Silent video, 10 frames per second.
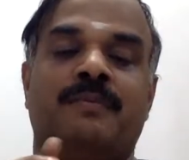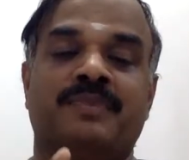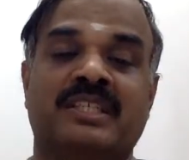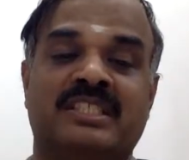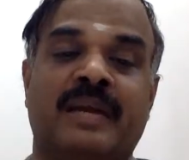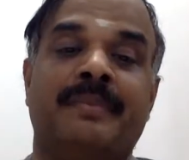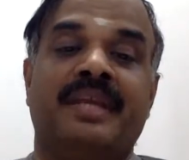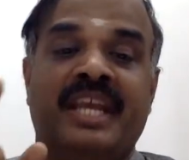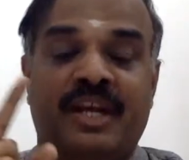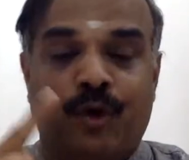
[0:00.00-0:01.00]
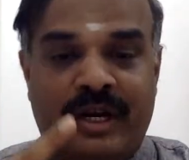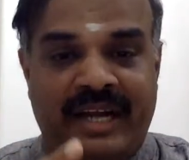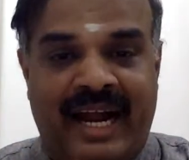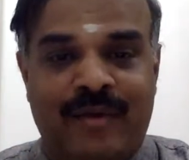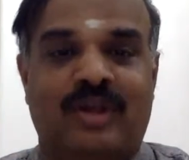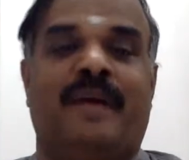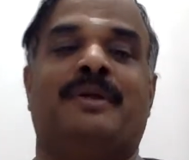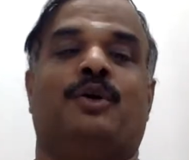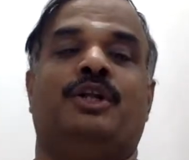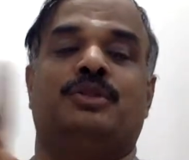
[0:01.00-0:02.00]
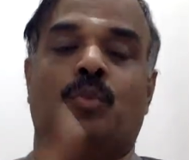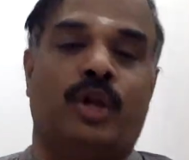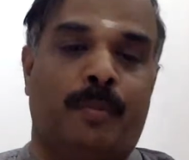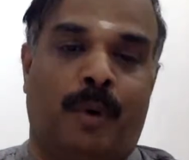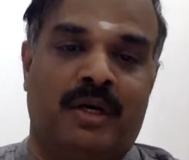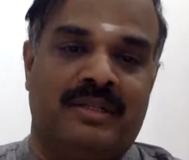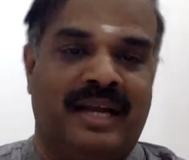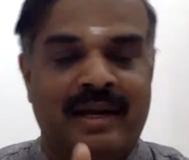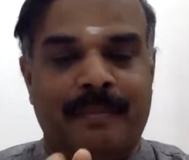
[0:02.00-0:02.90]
This time, equivalent annual labor turnover is more important than